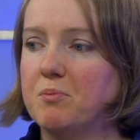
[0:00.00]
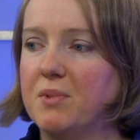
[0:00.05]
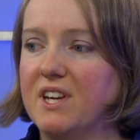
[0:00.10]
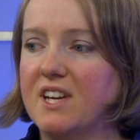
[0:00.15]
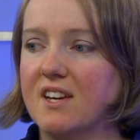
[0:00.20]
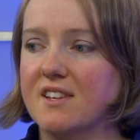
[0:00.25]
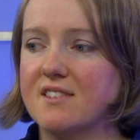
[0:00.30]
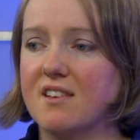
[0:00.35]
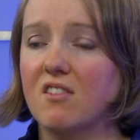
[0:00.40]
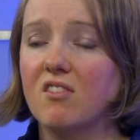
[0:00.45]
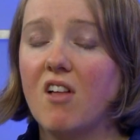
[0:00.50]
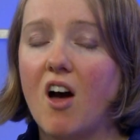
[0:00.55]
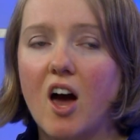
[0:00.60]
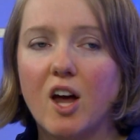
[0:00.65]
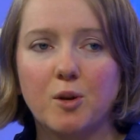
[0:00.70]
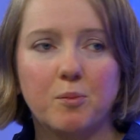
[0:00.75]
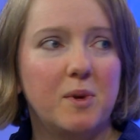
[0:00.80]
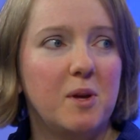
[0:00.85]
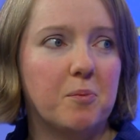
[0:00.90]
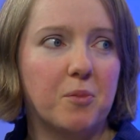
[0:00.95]
because a
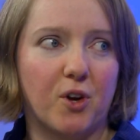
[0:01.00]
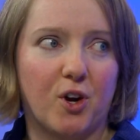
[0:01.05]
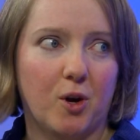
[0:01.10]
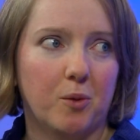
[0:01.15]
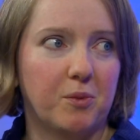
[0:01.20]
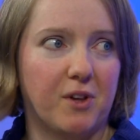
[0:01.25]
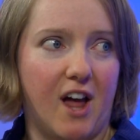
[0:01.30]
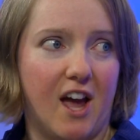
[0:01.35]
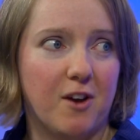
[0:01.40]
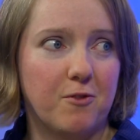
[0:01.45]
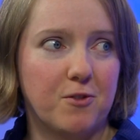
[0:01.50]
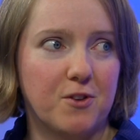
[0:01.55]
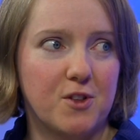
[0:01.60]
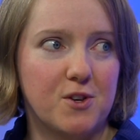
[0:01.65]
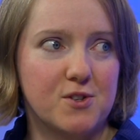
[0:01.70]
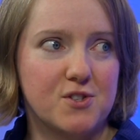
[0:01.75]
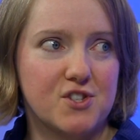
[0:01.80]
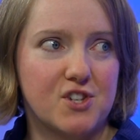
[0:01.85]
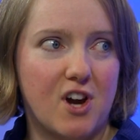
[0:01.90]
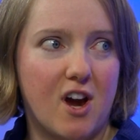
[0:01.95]
lot of people are applying for
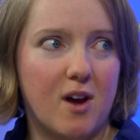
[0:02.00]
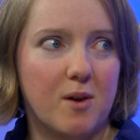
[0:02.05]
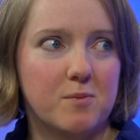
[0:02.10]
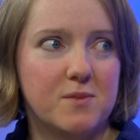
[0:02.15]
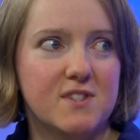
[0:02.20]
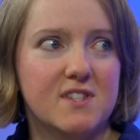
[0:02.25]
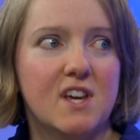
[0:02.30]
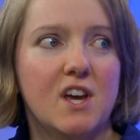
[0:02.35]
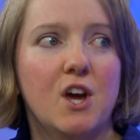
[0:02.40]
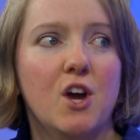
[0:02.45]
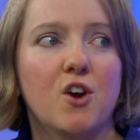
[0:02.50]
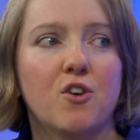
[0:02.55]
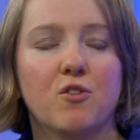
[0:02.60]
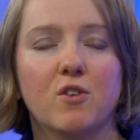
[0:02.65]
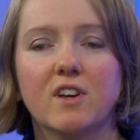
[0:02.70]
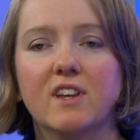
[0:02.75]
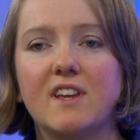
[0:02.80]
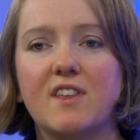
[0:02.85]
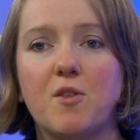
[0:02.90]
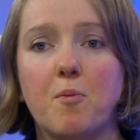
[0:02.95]
those jobs.
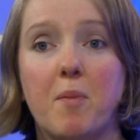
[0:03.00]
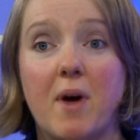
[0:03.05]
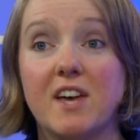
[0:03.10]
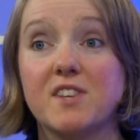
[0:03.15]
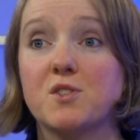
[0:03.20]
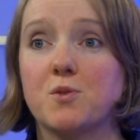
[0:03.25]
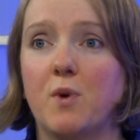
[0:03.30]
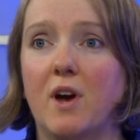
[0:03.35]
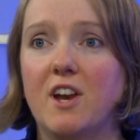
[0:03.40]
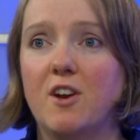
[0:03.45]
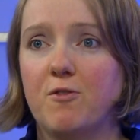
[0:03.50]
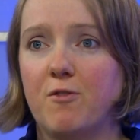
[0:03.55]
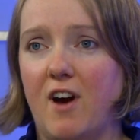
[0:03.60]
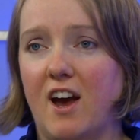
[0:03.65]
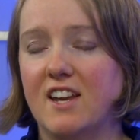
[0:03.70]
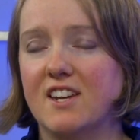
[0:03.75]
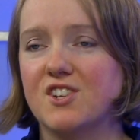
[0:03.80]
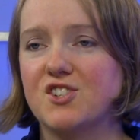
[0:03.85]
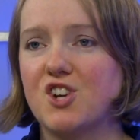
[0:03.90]
Really, the best way to find a